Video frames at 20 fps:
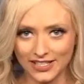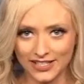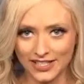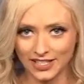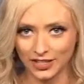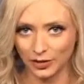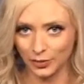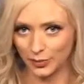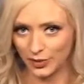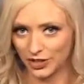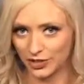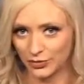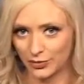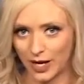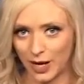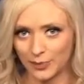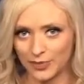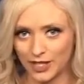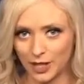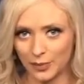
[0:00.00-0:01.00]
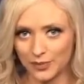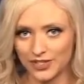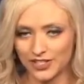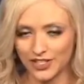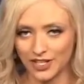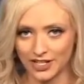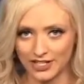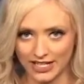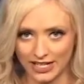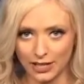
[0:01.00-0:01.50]
The Olympics wrapped up
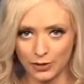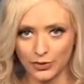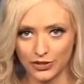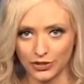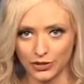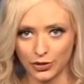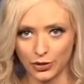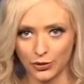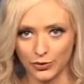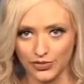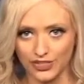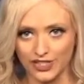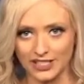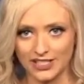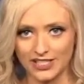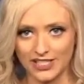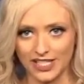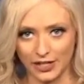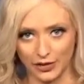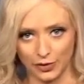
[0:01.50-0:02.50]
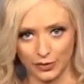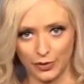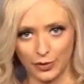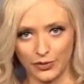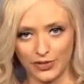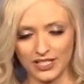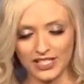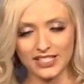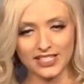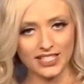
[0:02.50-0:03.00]
Sunday with closing
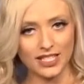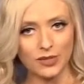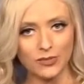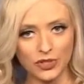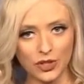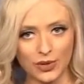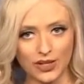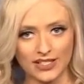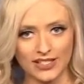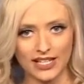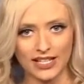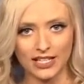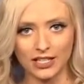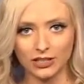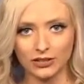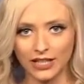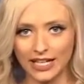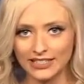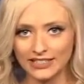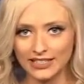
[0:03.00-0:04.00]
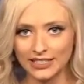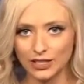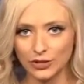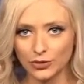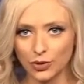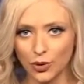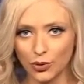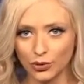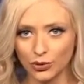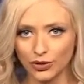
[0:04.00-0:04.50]
ceremonies. Team USA collected a
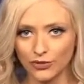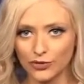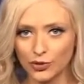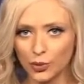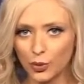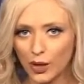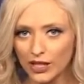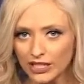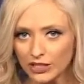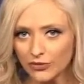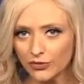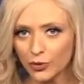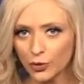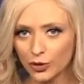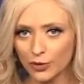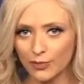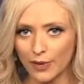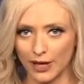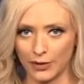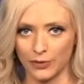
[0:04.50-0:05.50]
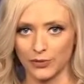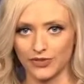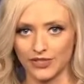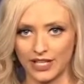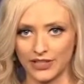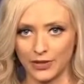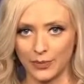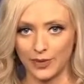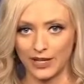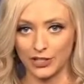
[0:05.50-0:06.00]
total of 24 medals
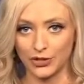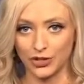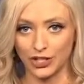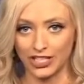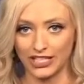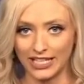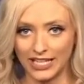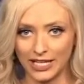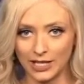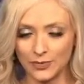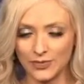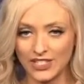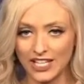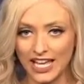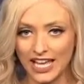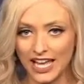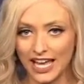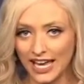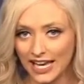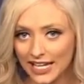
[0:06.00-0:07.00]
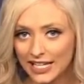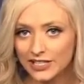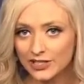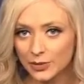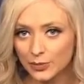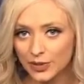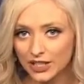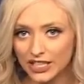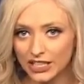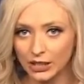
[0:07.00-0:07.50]
at the Beijing Games, eight
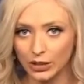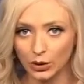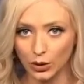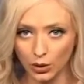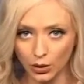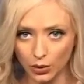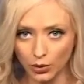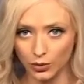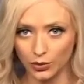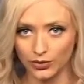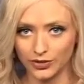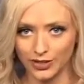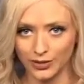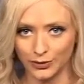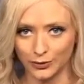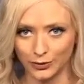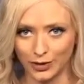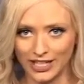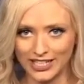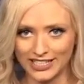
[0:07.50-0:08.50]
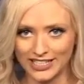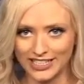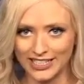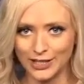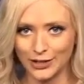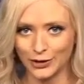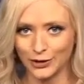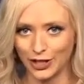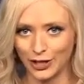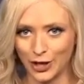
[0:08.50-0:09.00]
being gold. And right
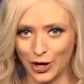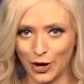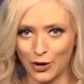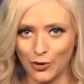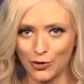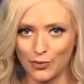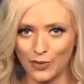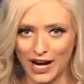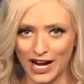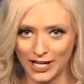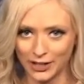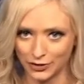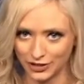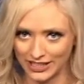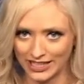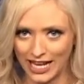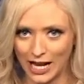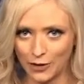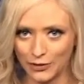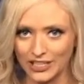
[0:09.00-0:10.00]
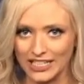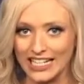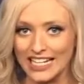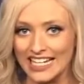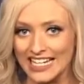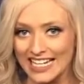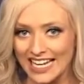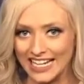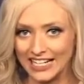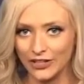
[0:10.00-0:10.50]
here at home, Iron County
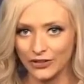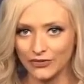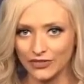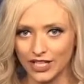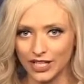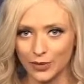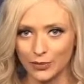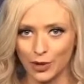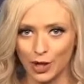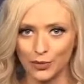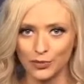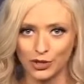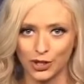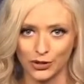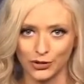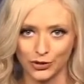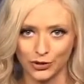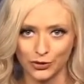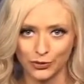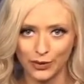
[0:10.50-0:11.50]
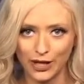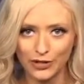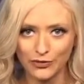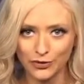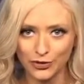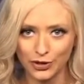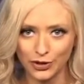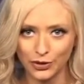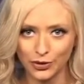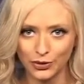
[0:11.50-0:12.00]
native Nick Baumgartner went
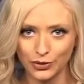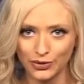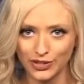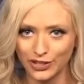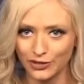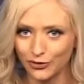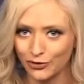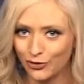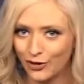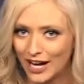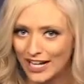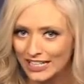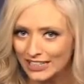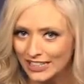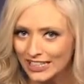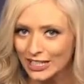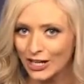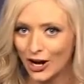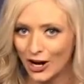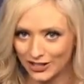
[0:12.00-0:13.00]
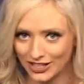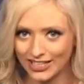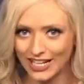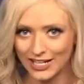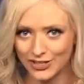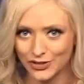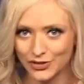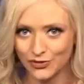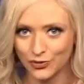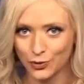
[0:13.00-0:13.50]
for the gold and finally got it
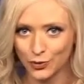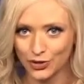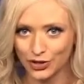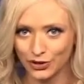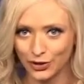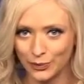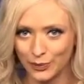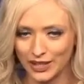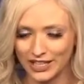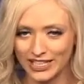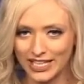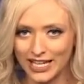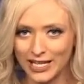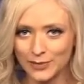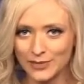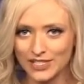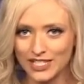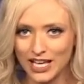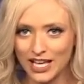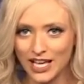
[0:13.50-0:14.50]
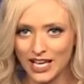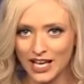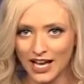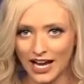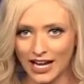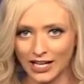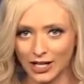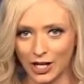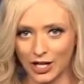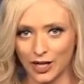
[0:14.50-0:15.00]
at his fourth Olympic Games.
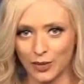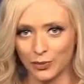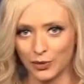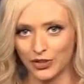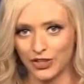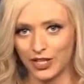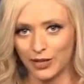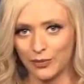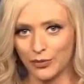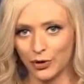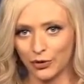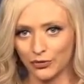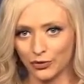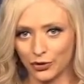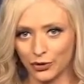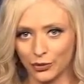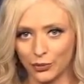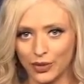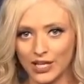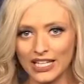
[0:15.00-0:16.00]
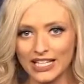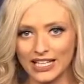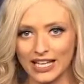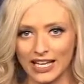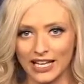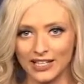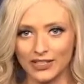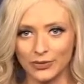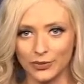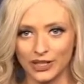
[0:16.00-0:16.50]
I caught up with him over the
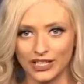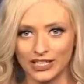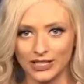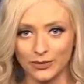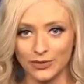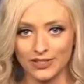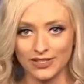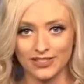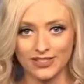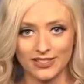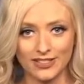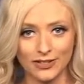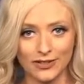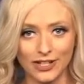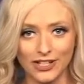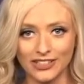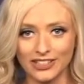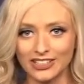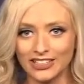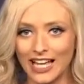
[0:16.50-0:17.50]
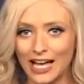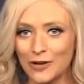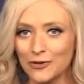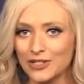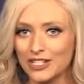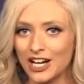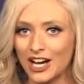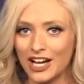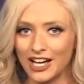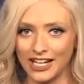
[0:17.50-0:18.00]
weekend when he was still on
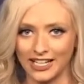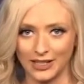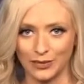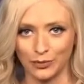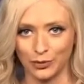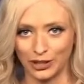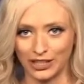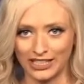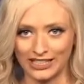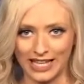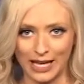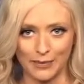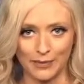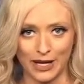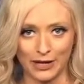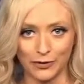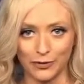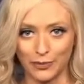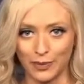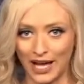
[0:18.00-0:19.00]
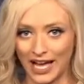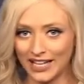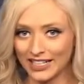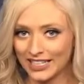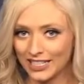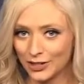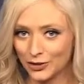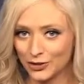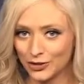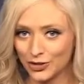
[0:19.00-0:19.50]
cloud nine, bringing that medal back
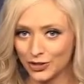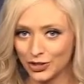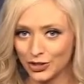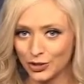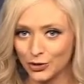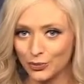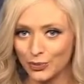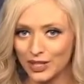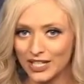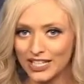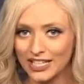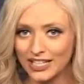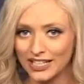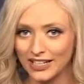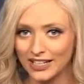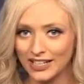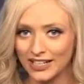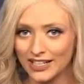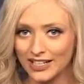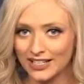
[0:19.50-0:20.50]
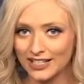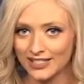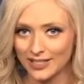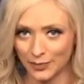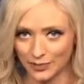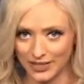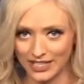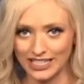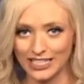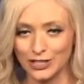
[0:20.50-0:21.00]
here to the UP,
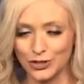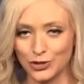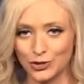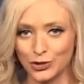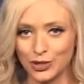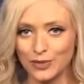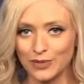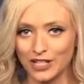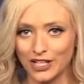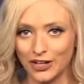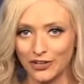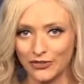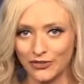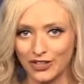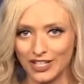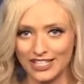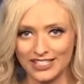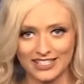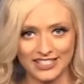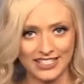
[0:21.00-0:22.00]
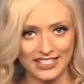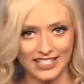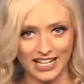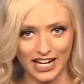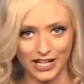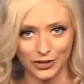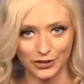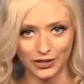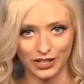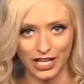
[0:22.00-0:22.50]
something he's dreamed of his
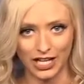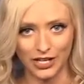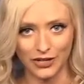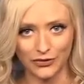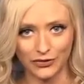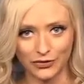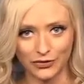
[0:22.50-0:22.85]
entire life.